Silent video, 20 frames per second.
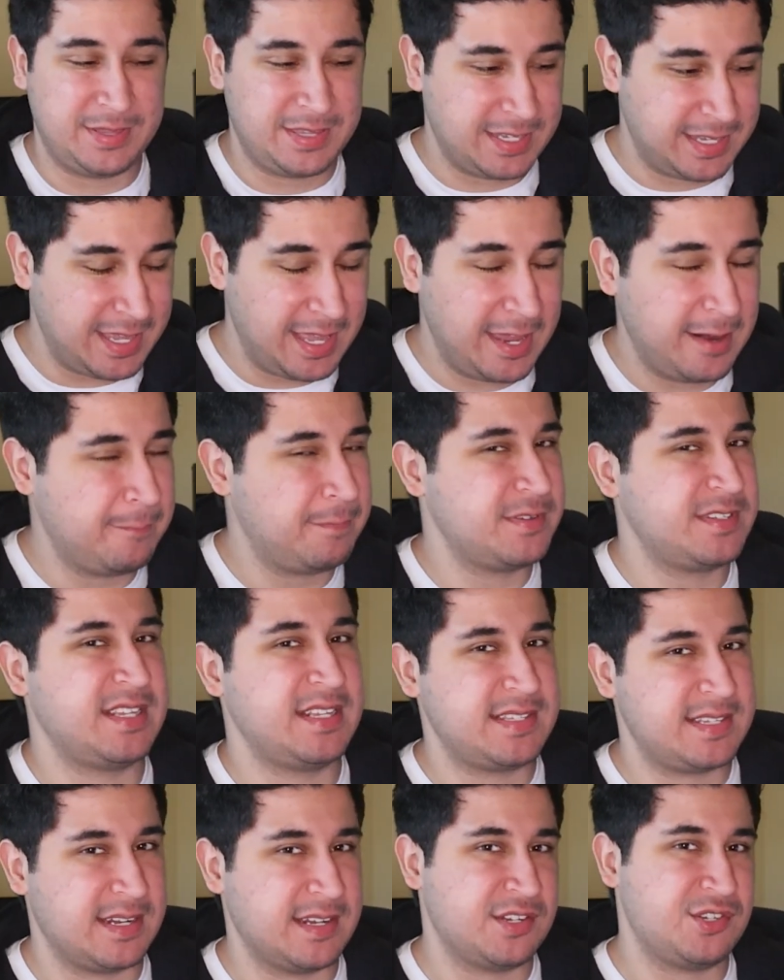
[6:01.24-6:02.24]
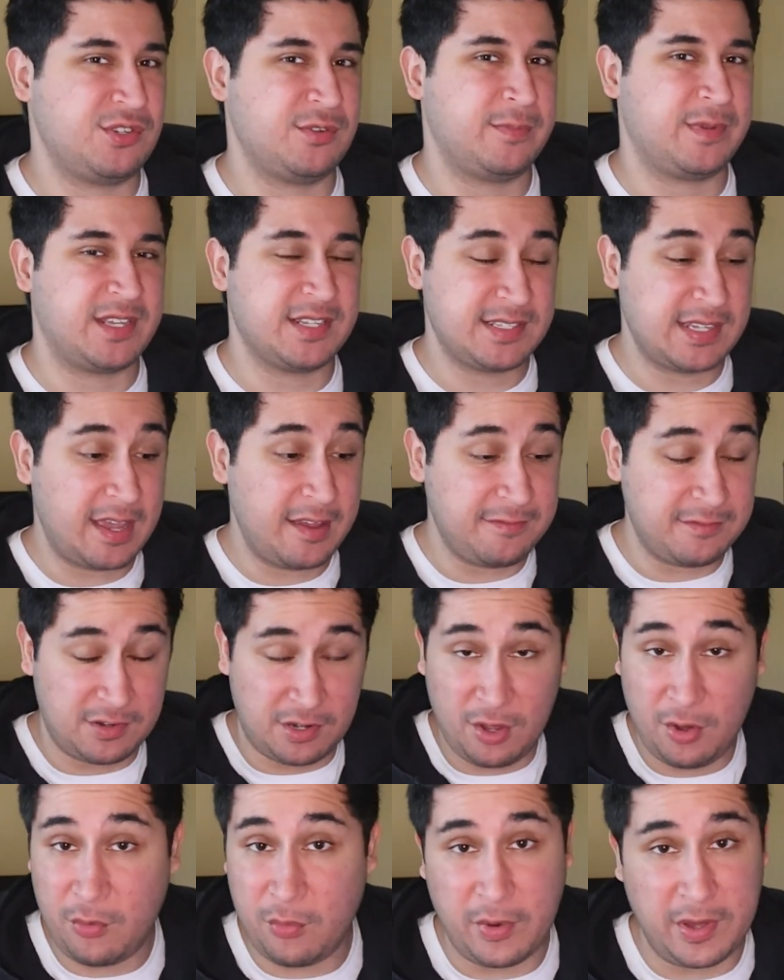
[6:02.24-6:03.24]
But that kind of presents an issue because I have
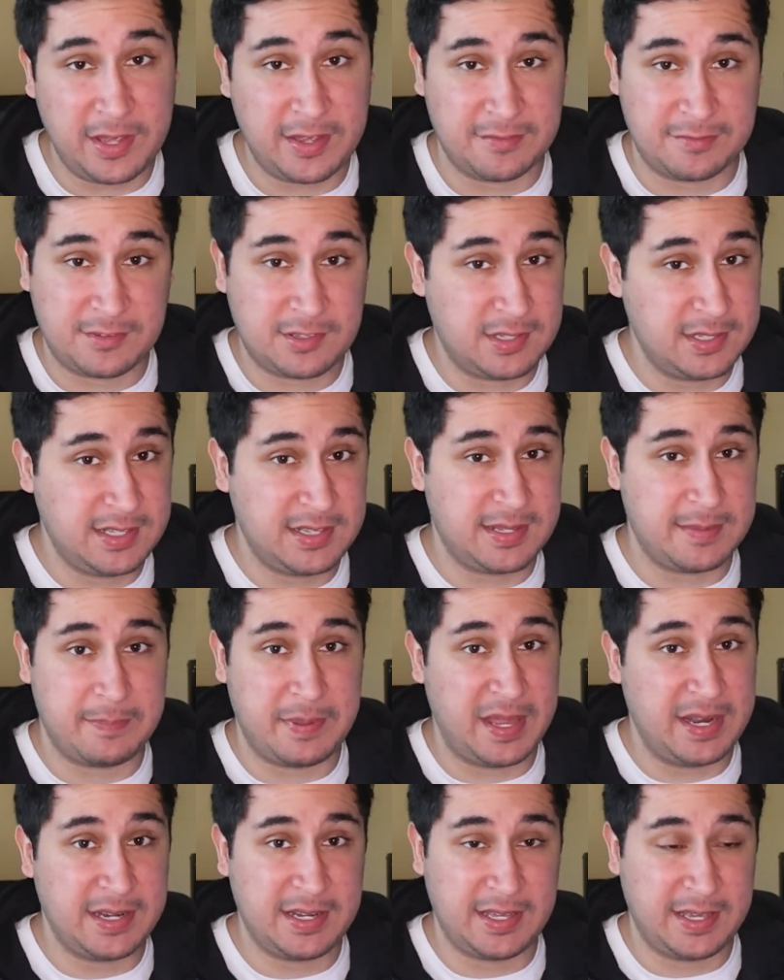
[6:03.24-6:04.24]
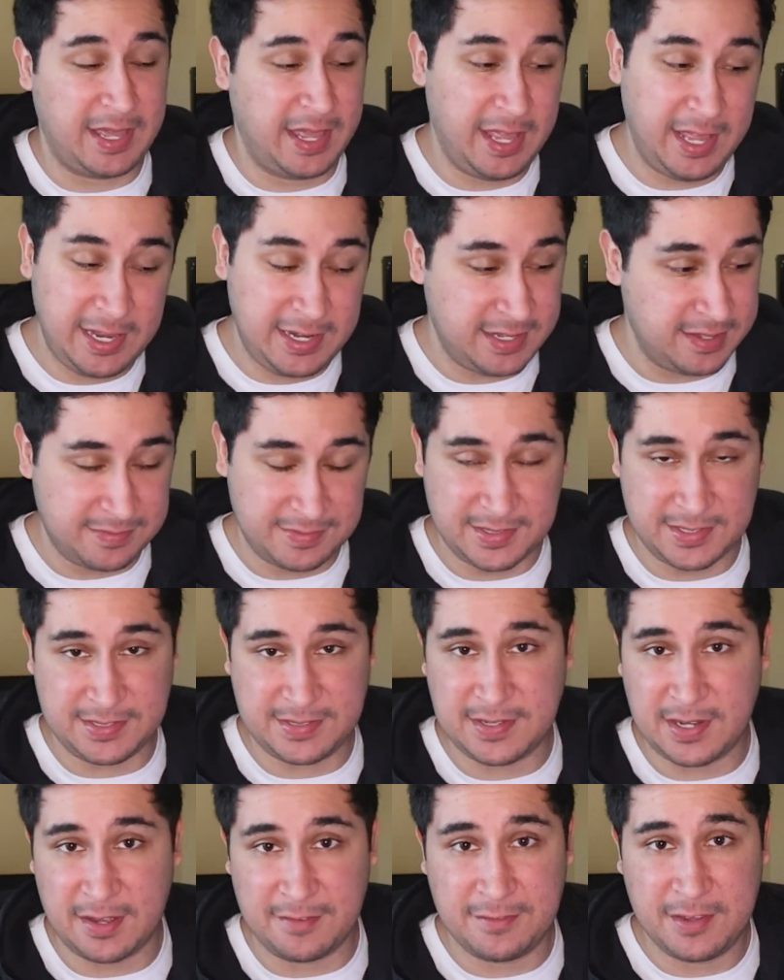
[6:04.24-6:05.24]
no way of cleanly bending any of this
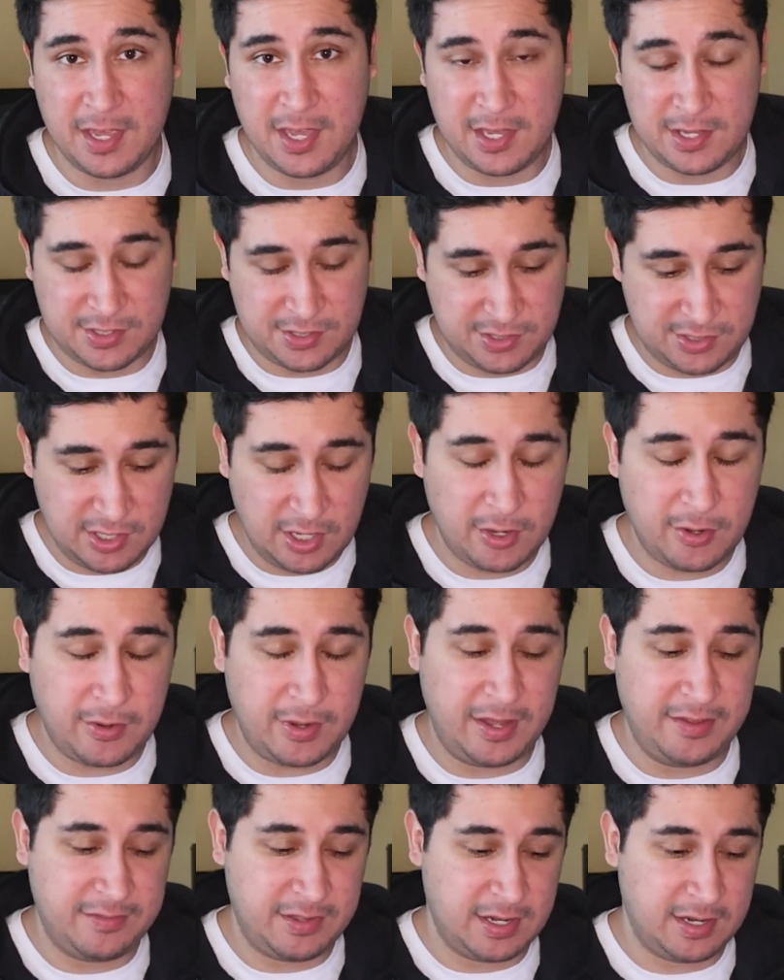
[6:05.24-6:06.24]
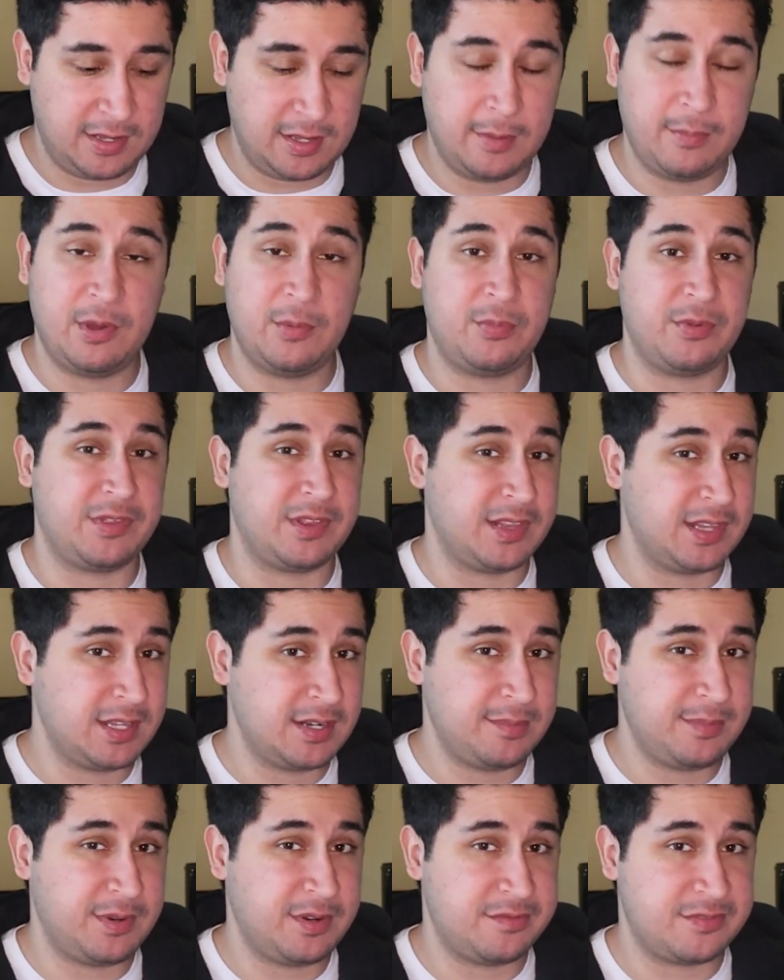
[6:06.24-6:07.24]
stuff. So I've got to come up with a
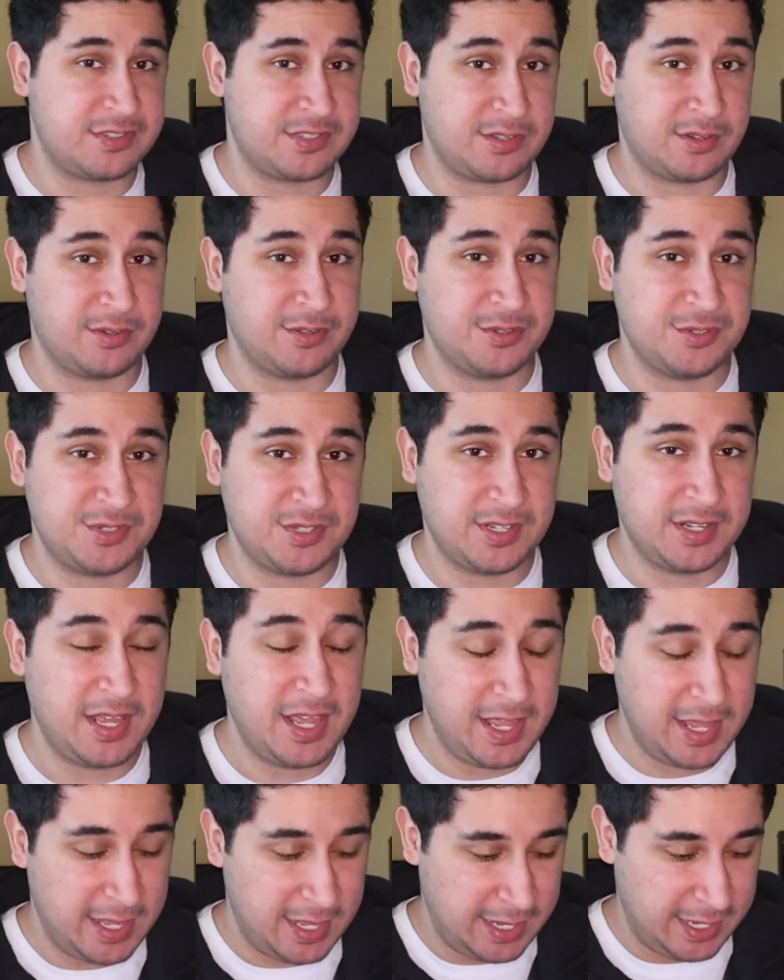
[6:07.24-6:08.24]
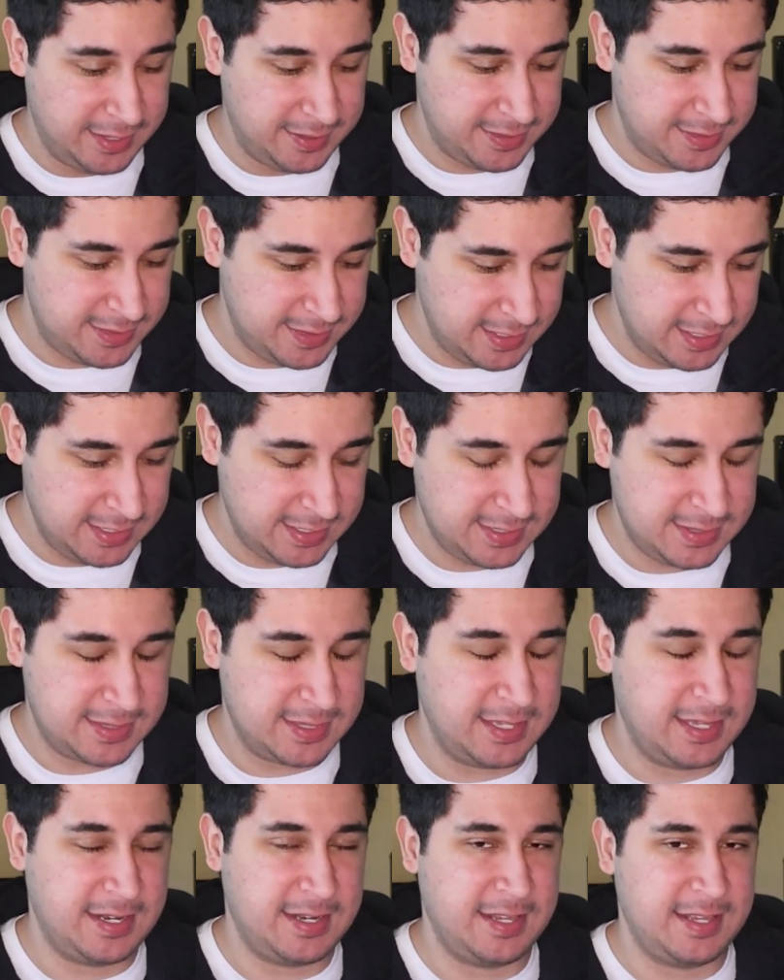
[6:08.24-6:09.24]
little bit of a solution. I think
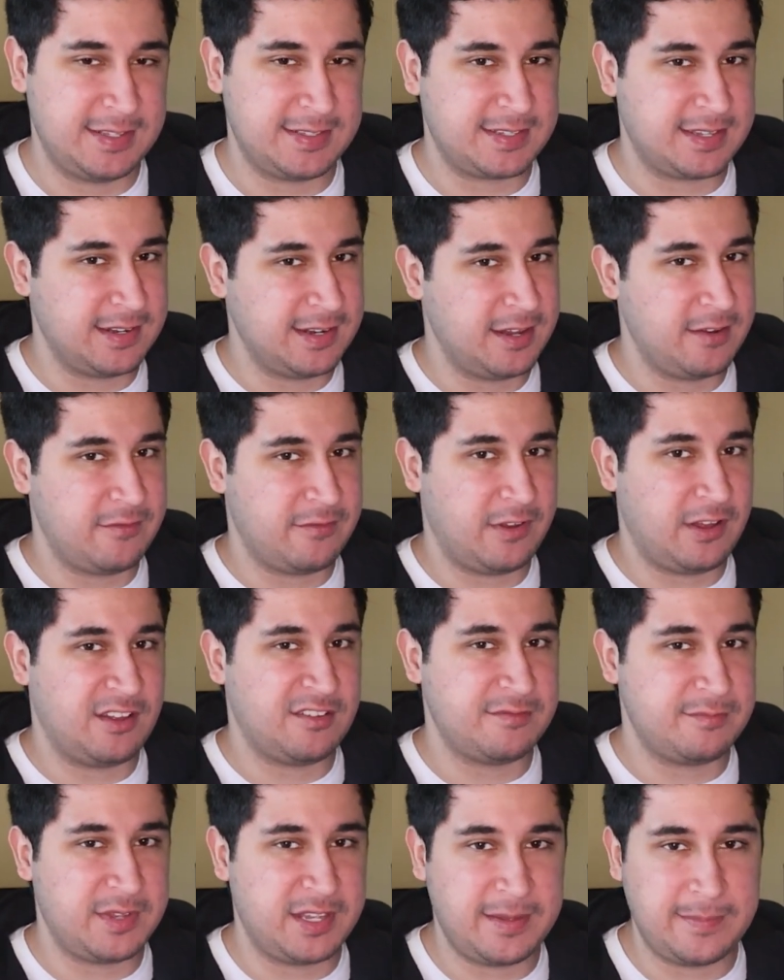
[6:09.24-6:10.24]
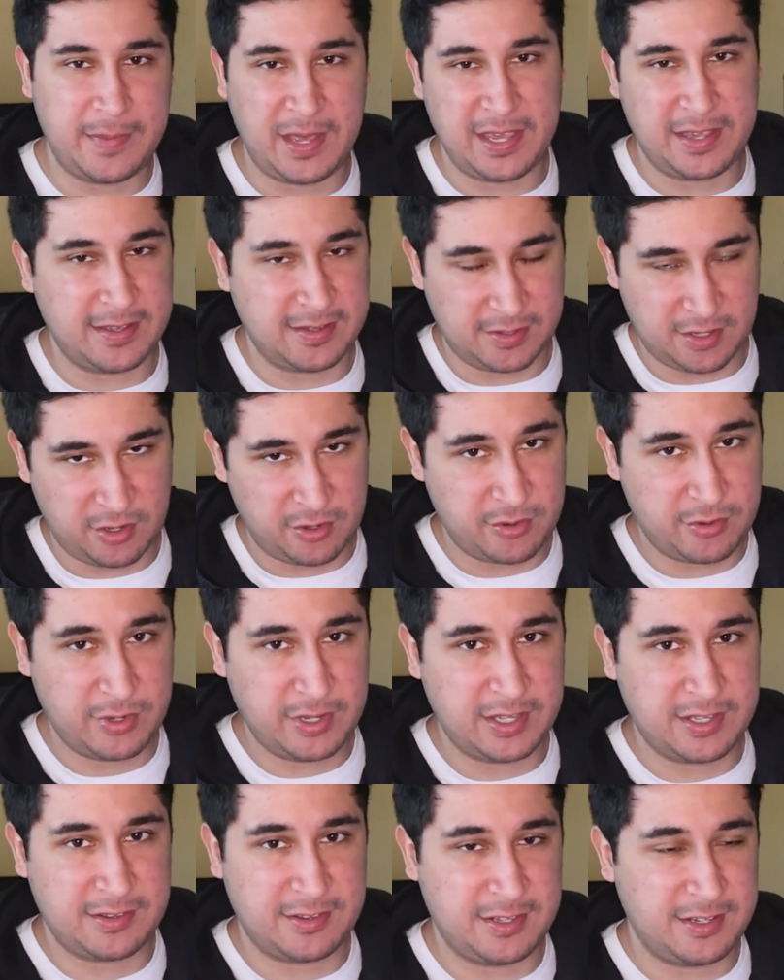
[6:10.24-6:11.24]
that it's going to involve me making a
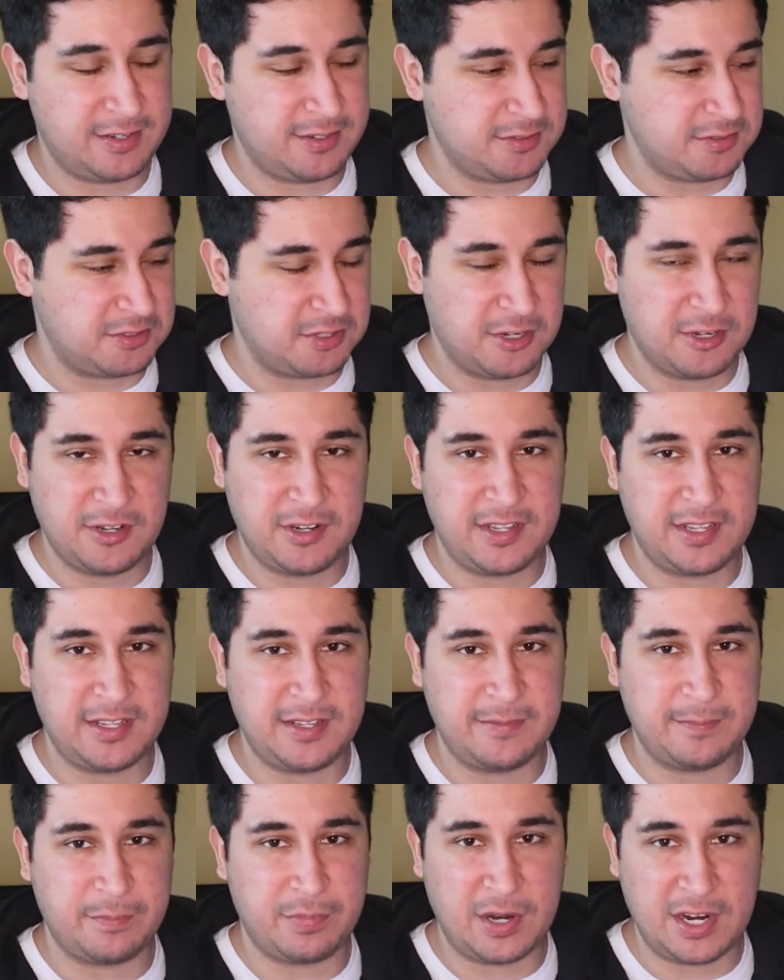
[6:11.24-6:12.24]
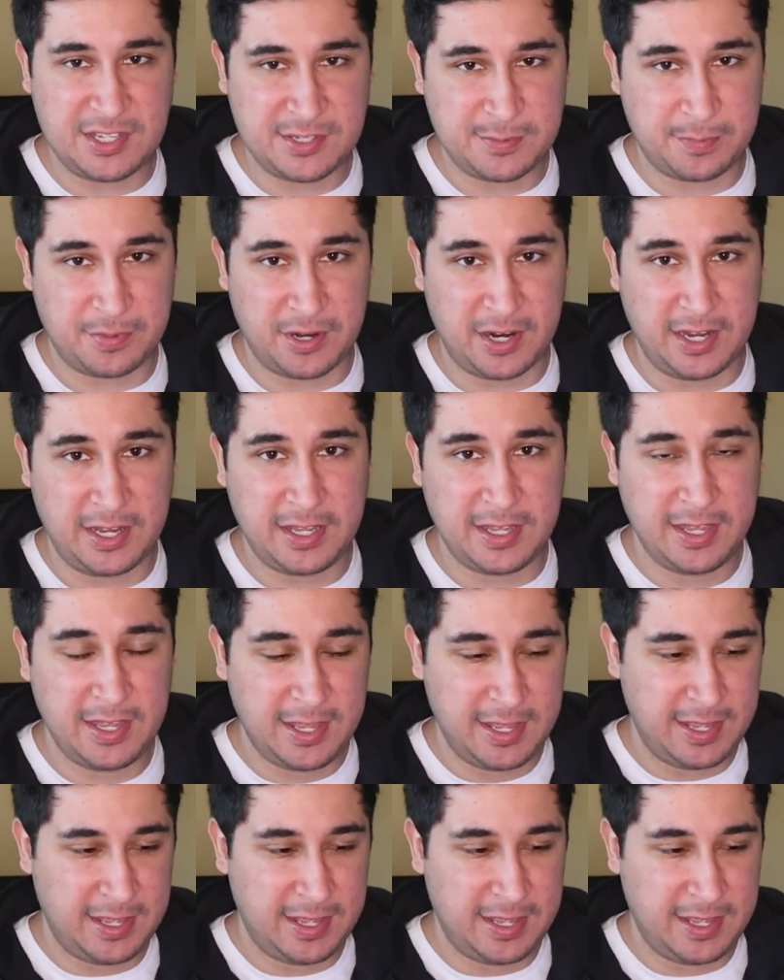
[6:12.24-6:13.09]
quick little dirty press brake